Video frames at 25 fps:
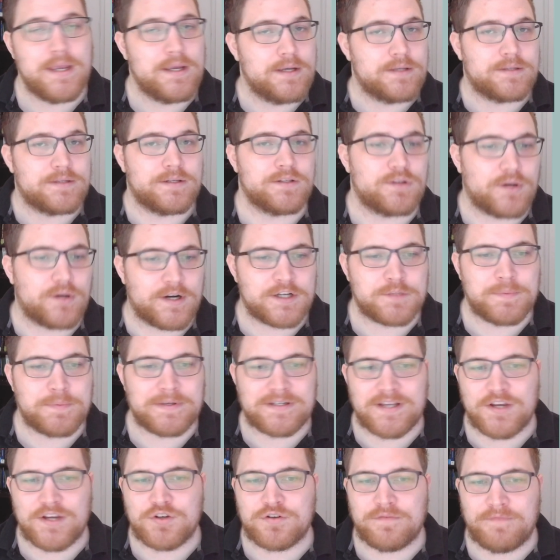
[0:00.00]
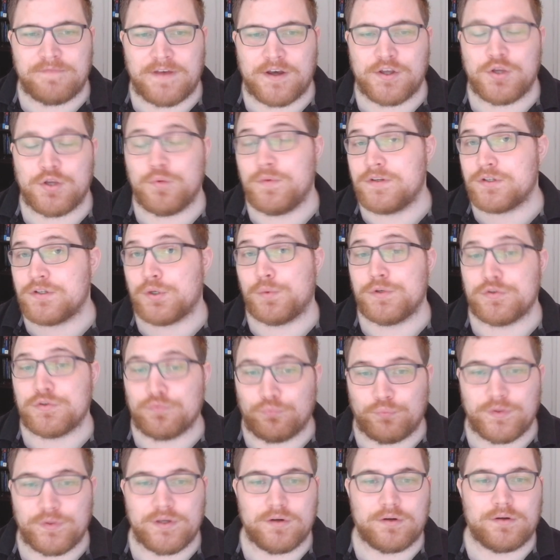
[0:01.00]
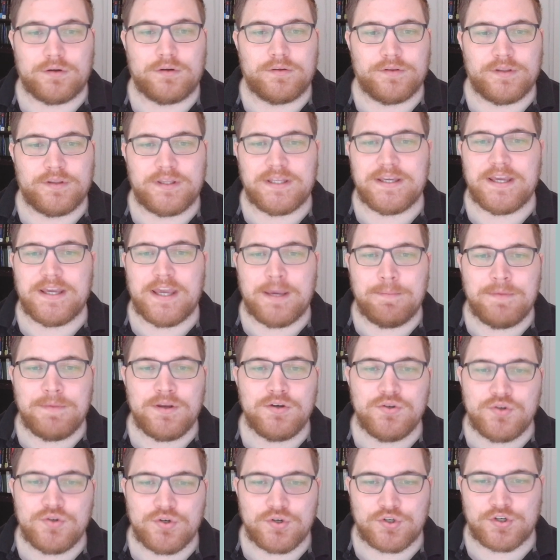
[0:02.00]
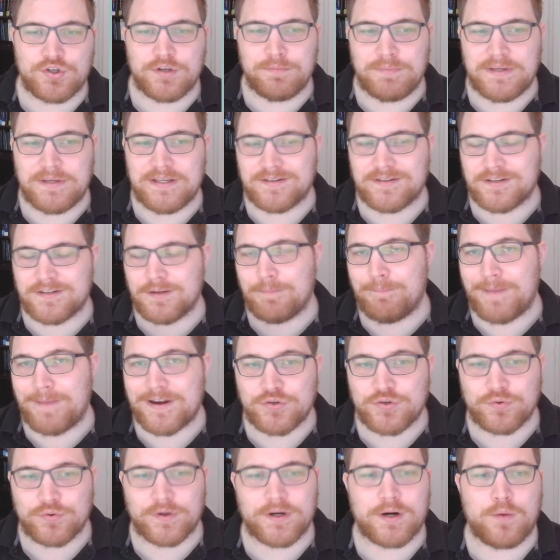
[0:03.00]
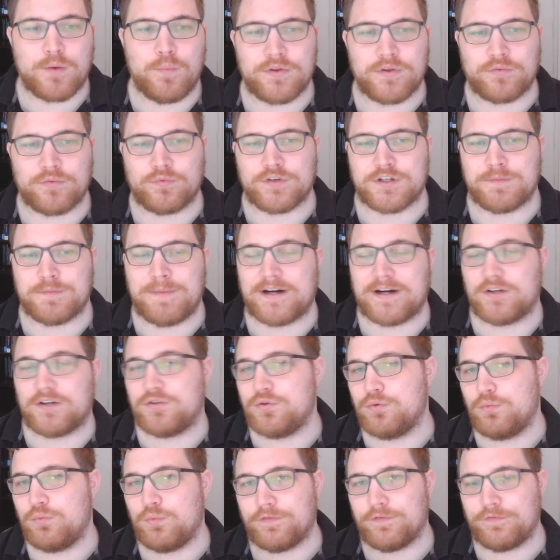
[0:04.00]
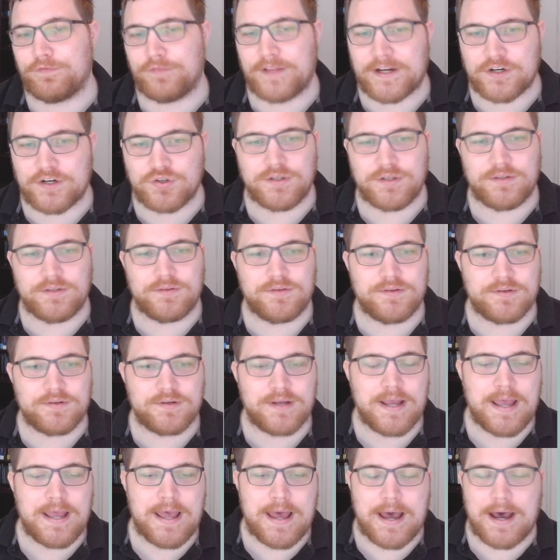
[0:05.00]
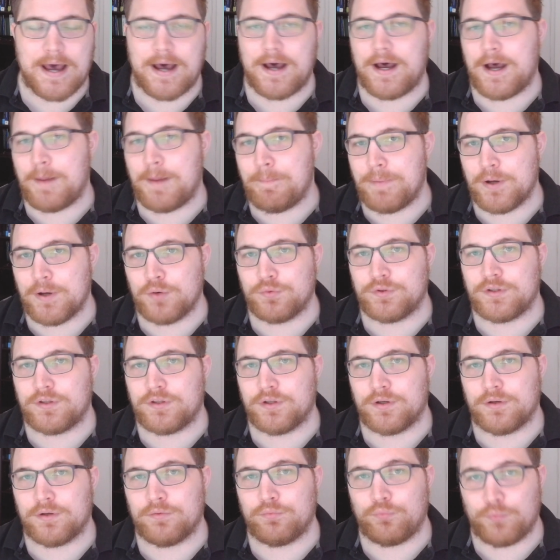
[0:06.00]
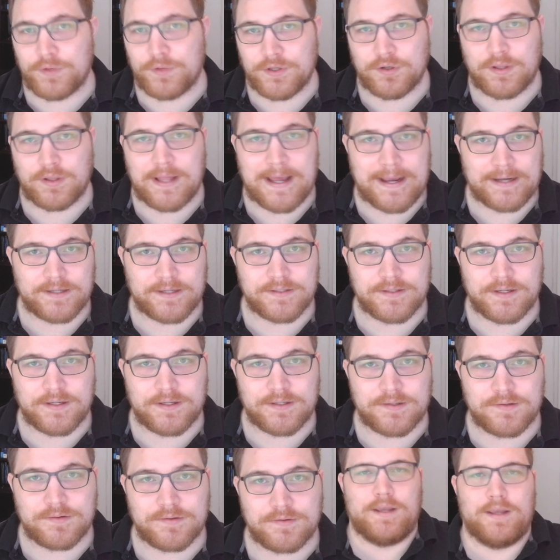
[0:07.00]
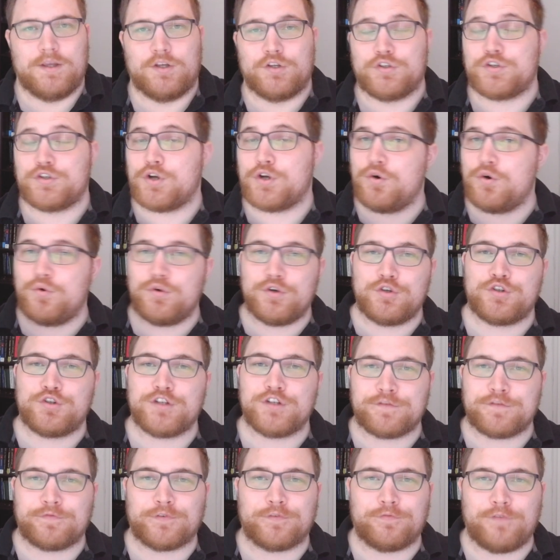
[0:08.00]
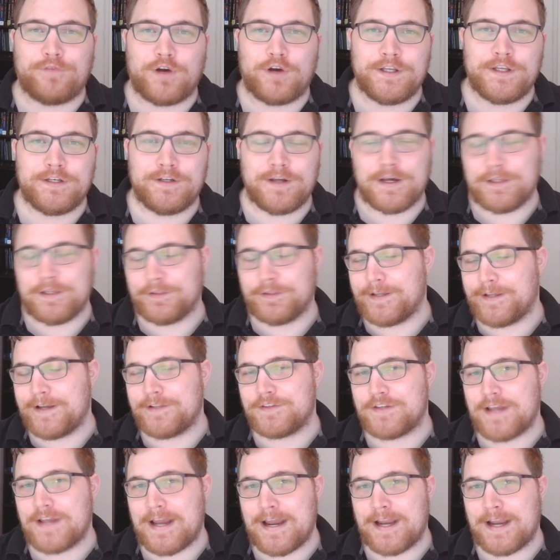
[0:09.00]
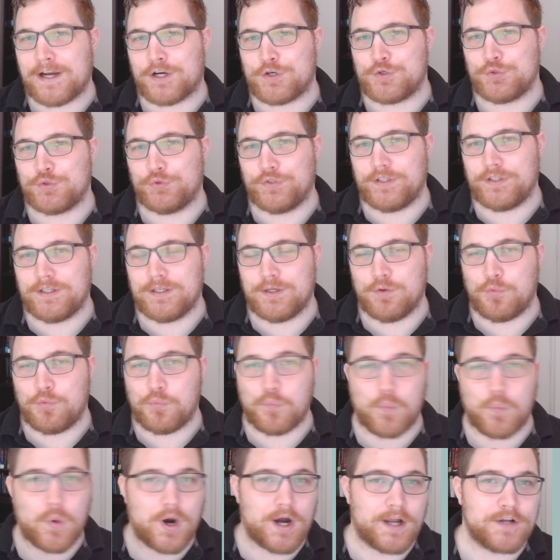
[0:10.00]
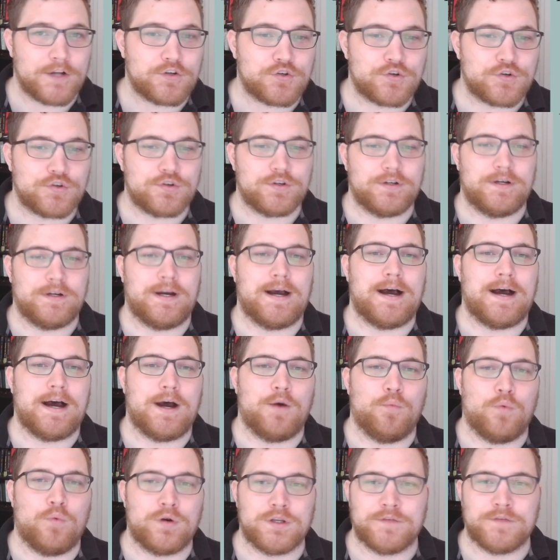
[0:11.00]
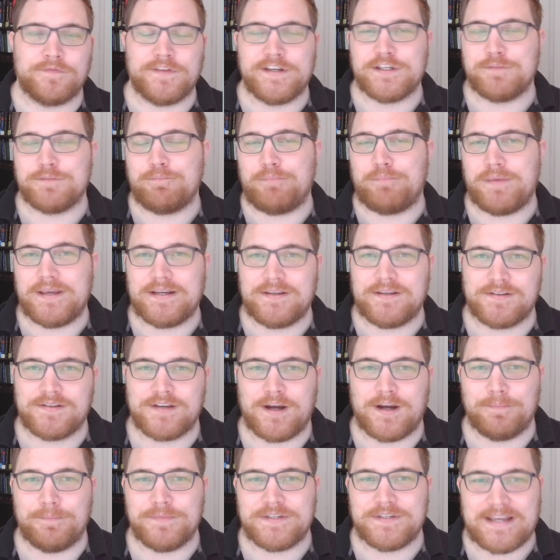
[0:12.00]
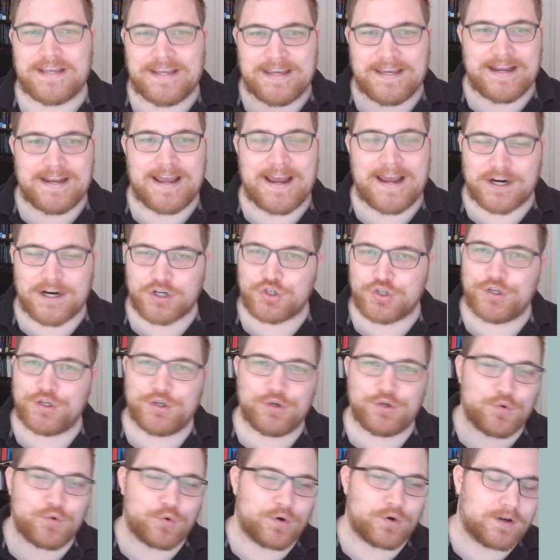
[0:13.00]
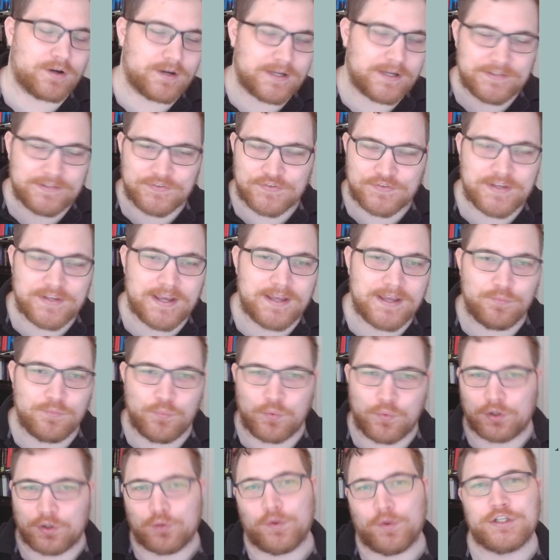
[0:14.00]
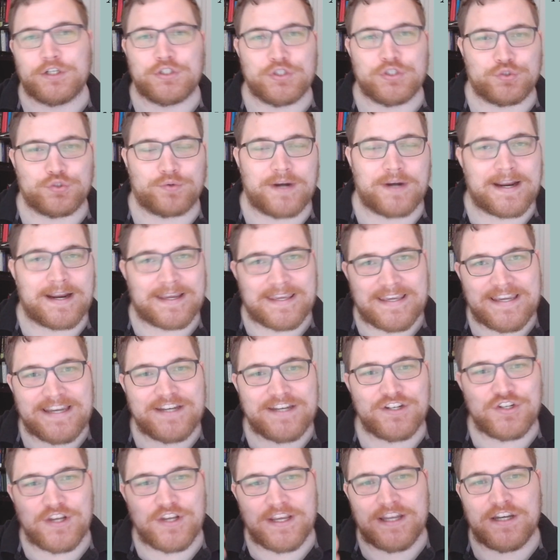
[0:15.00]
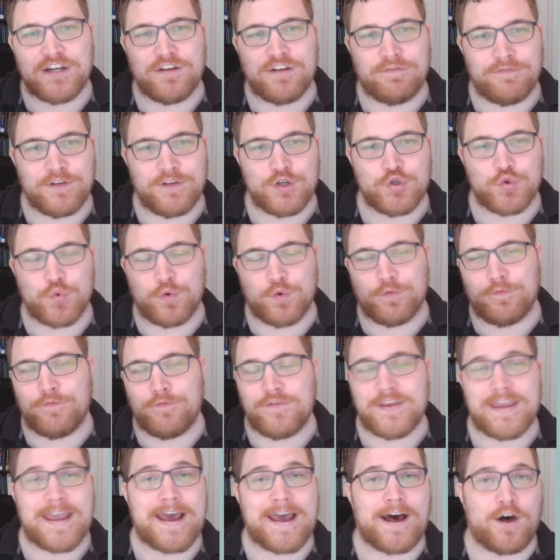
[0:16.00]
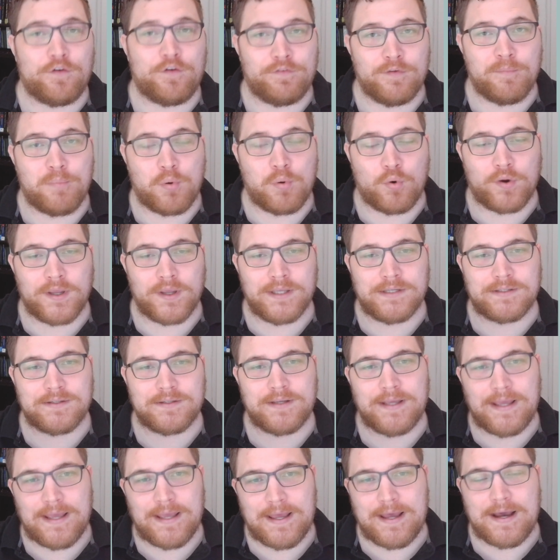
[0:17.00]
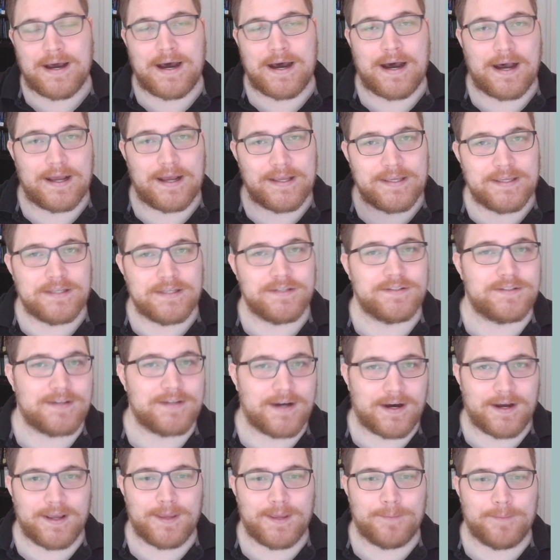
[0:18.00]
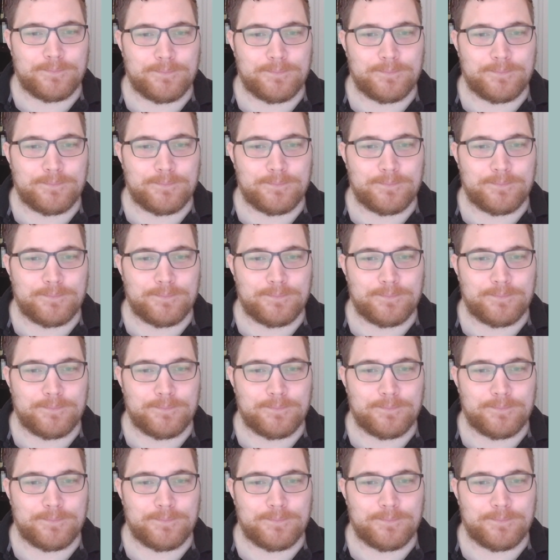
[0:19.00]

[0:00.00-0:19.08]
Since our expectation value is always real, the image should be symmetric with respect to reflections uh, about the real axis. So just for fun, let's actually watch uh, one of these big sums in action, or instead we're going to track each individual V alpha point uh, in time.